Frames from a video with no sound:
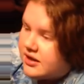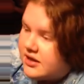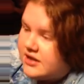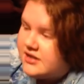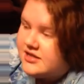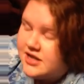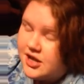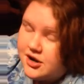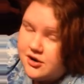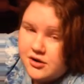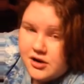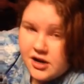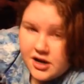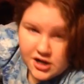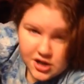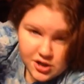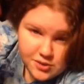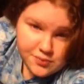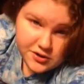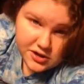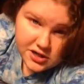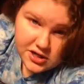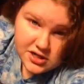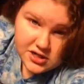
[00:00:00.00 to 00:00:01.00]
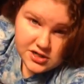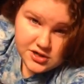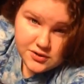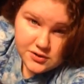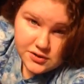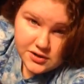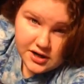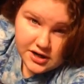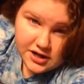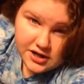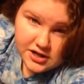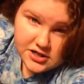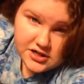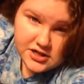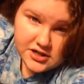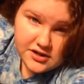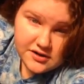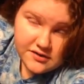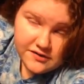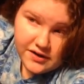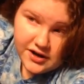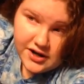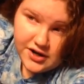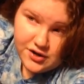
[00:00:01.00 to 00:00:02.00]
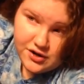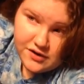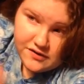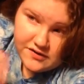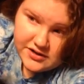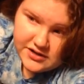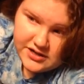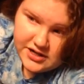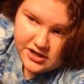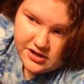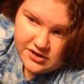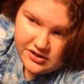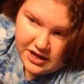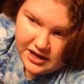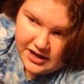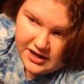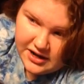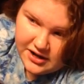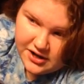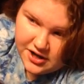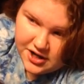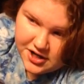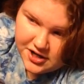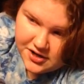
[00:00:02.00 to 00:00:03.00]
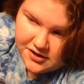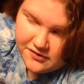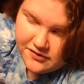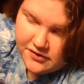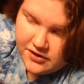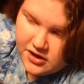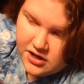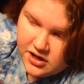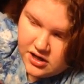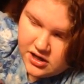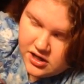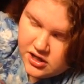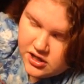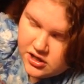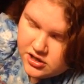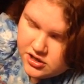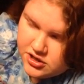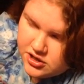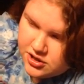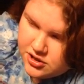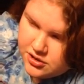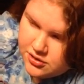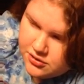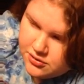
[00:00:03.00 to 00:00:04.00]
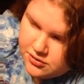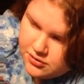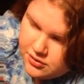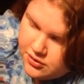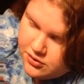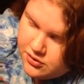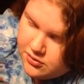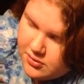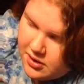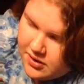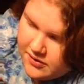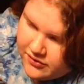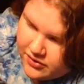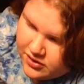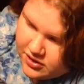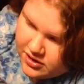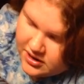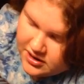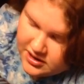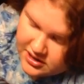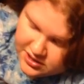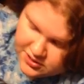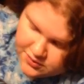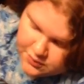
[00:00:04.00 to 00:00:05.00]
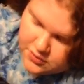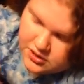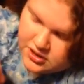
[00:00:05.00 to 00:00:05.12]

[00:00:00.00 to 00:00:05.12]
etc., and you put it into a narrative, and you have to tell that narrative to whomever is